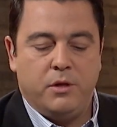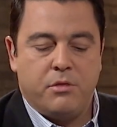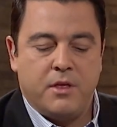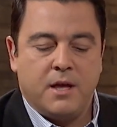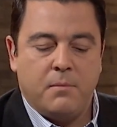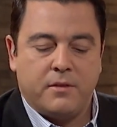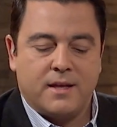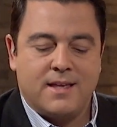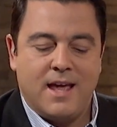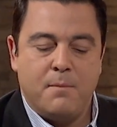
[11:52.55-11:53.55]
you think about the
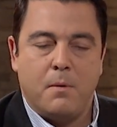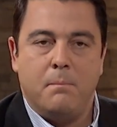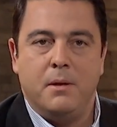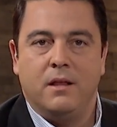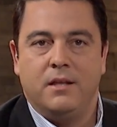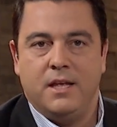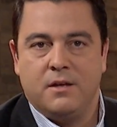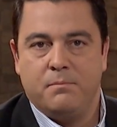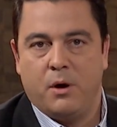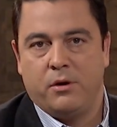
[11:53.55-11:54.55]
capability
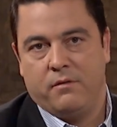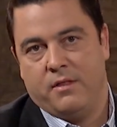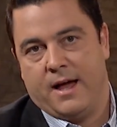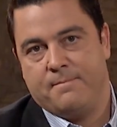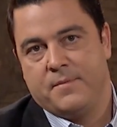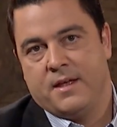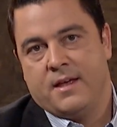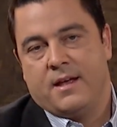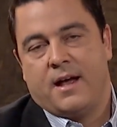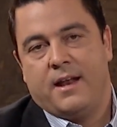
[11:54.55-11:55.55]
component of that,
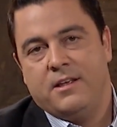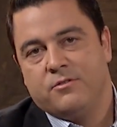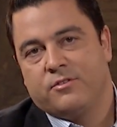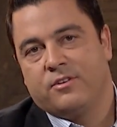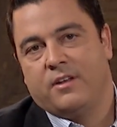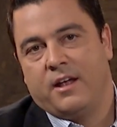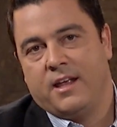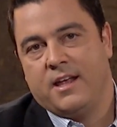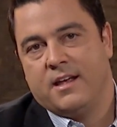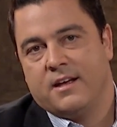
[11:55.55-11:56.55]
how do you
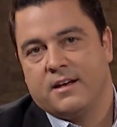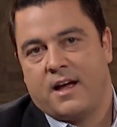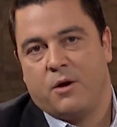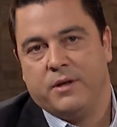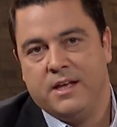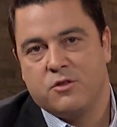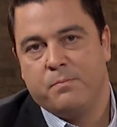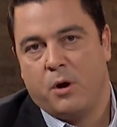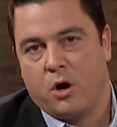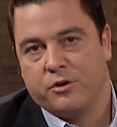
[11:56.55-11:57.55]
study how each
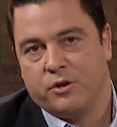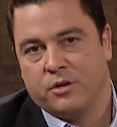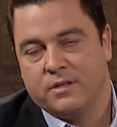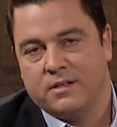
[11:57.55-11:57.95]
partner